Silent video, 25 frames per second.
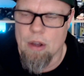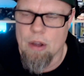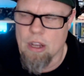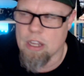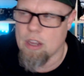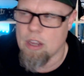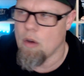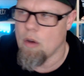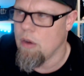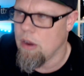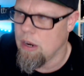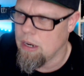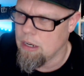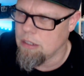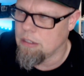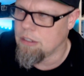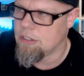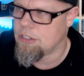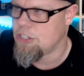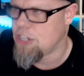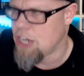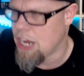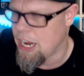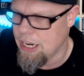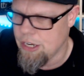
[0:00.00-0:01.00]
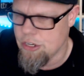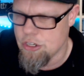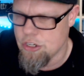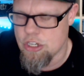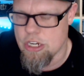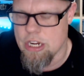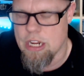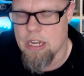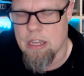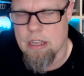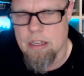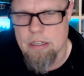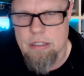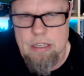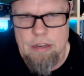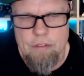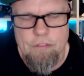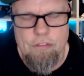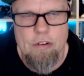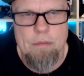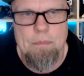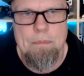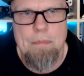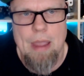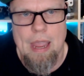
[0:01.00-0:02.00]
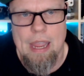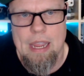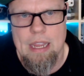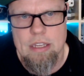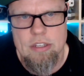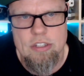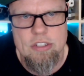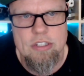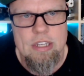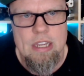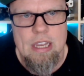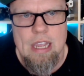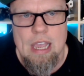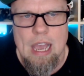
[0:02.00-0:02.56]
on going, changing, different pace,